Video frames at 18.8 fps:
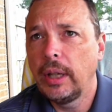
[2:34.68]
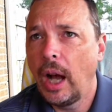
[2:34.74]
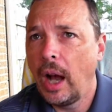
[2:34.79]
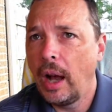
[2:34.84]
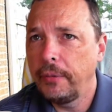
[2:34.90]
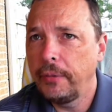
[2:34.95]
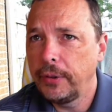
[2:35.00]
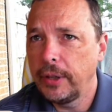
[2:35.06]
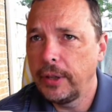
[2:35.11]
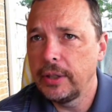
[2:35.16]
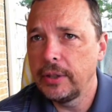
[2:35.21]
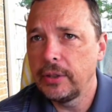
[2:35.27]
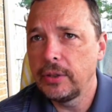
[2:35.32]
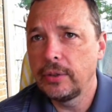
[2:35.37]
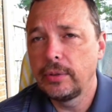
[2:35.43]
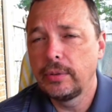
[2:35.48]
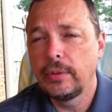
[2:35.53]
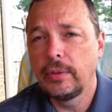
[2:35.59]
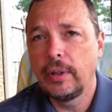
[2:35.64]

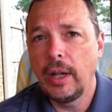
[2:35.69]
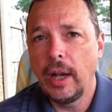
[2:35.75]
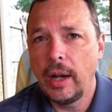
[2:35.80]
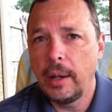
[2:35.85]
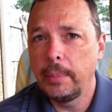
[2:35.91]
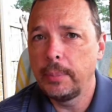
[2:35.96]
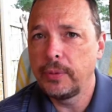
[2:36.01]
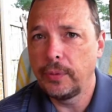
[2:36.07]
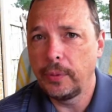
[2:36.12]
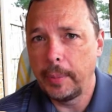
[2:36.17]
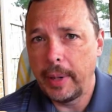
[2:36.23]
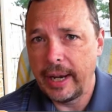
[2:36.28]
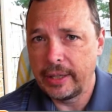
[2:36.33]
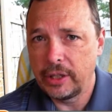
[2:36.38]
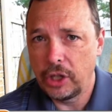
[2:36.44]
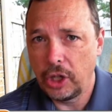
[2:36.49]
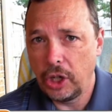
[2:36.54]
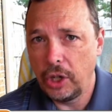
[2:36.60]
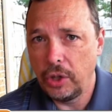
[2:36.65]
confidence comes from
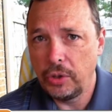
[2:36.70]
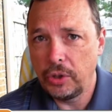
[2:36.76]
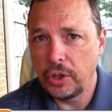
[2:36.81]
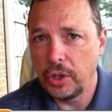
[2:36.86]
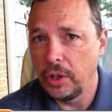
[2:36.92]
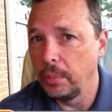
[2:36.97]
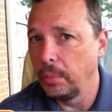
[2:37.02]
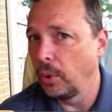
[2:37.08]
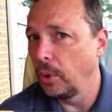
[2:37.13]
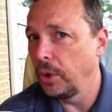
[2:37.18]
execution.